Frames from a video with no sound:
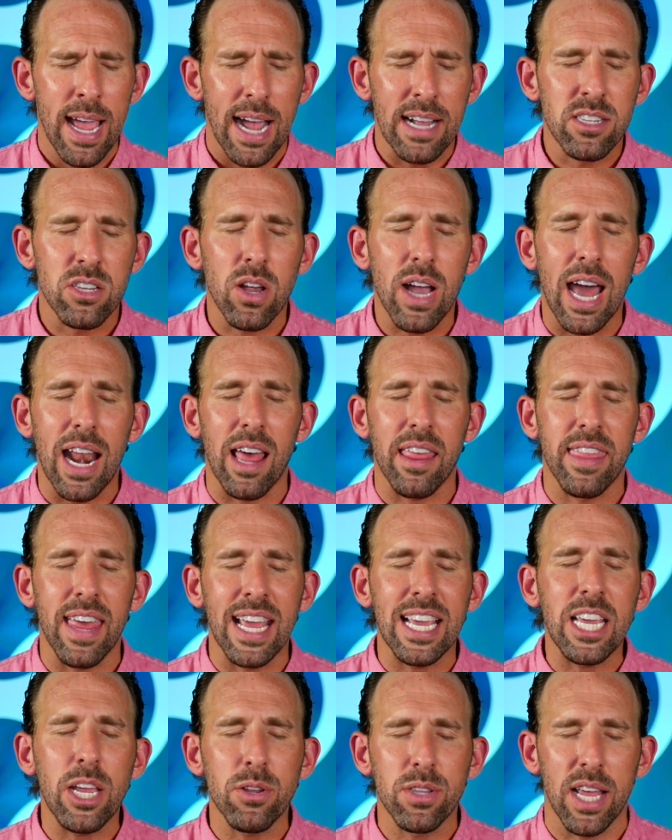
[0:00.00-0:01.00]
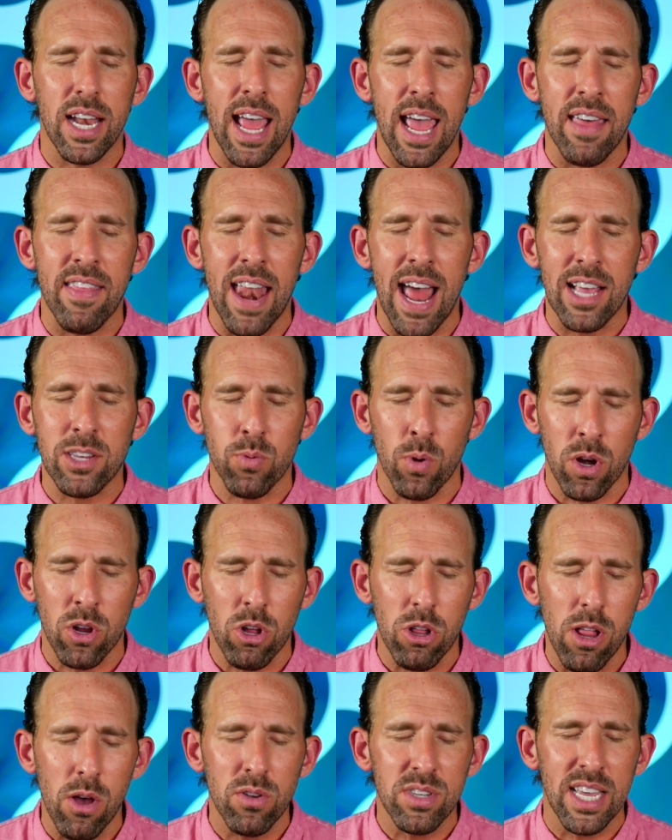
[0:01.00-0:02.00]
And so, God, I thank you today that as we're
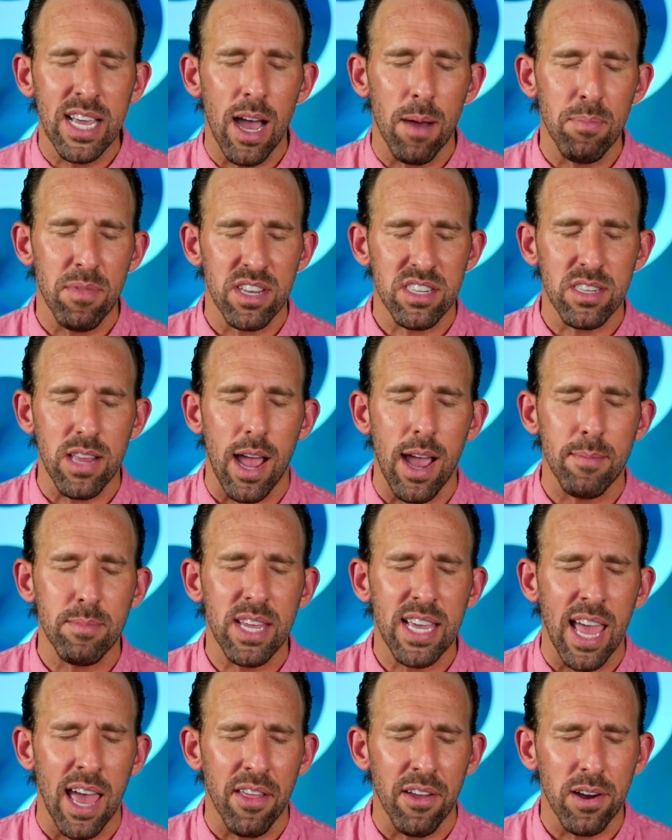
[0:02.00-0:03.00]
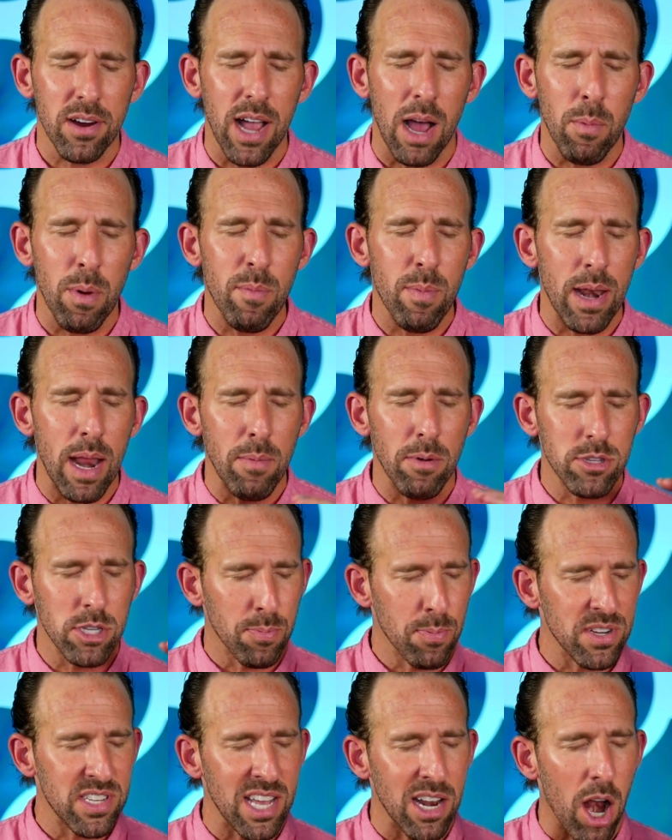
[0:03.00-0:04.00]
closing up this time together, God, we've been able
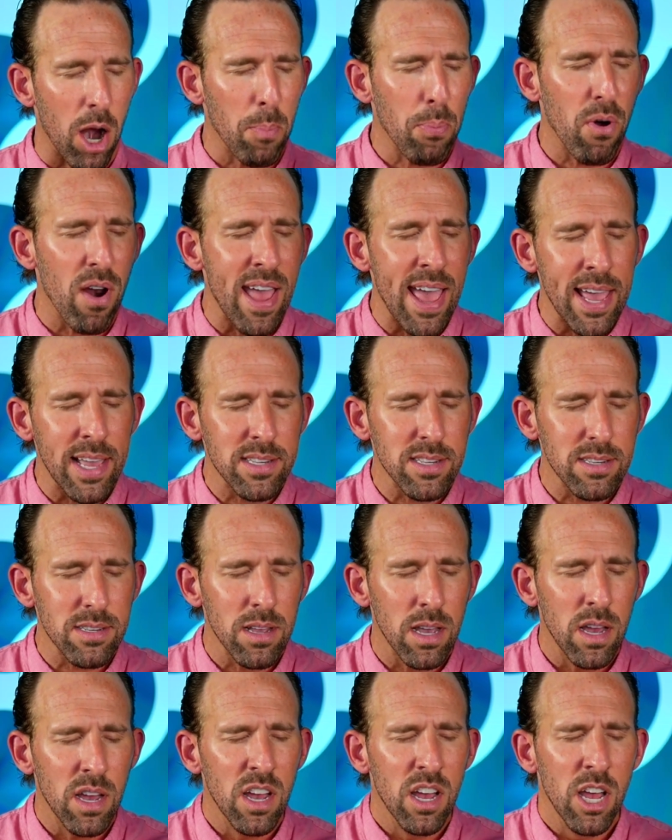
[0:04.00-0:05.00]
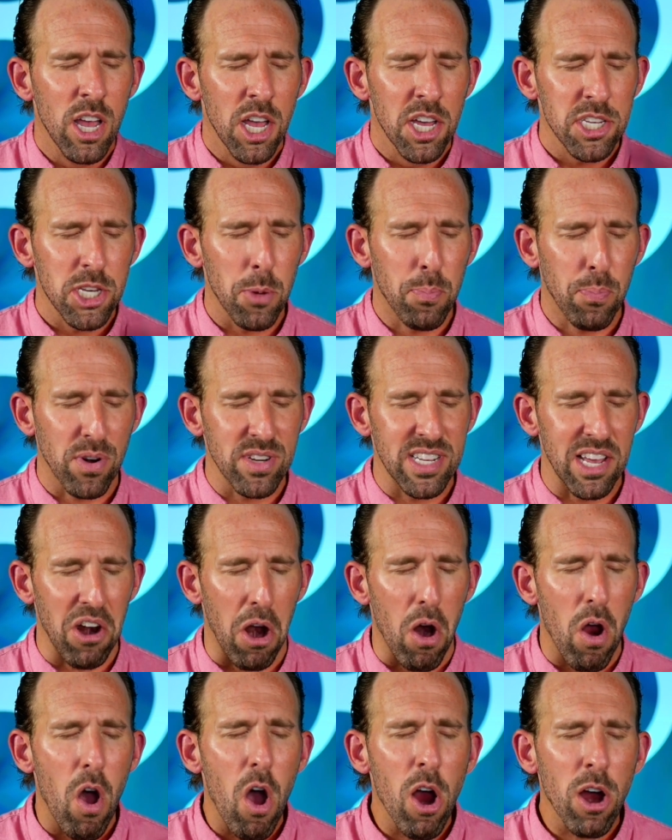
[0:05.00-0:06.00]
to present our praise, to present
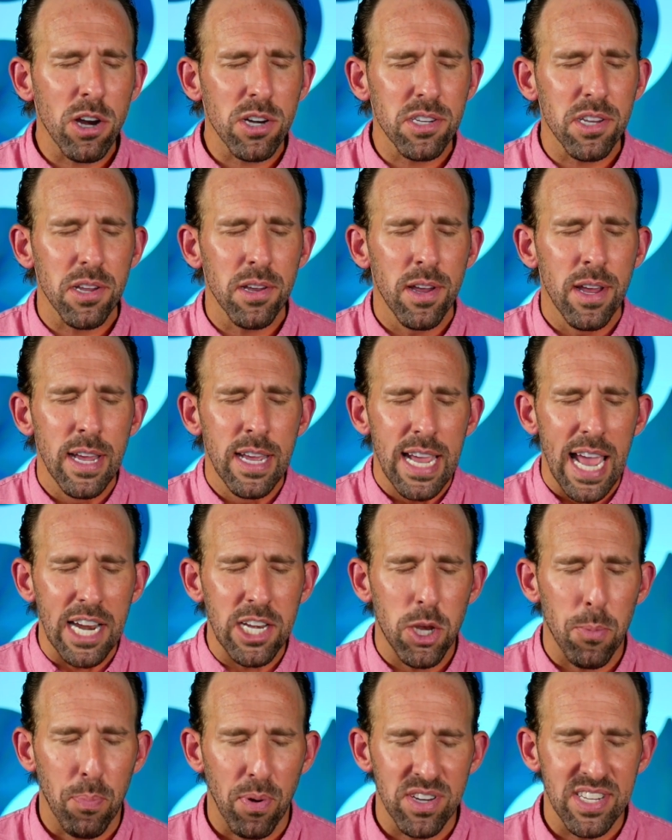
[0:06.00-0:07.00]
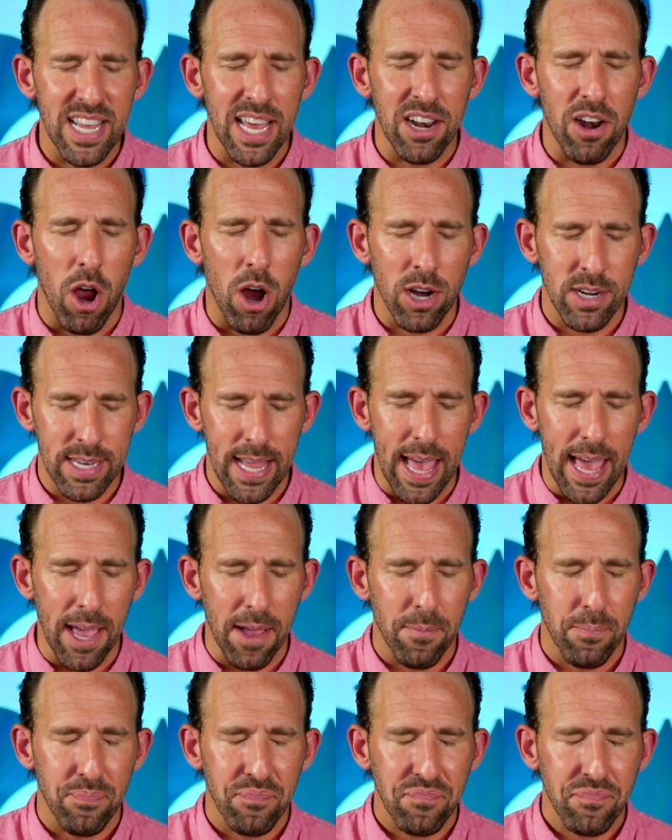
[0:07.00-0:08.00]
our heart, and to present our day.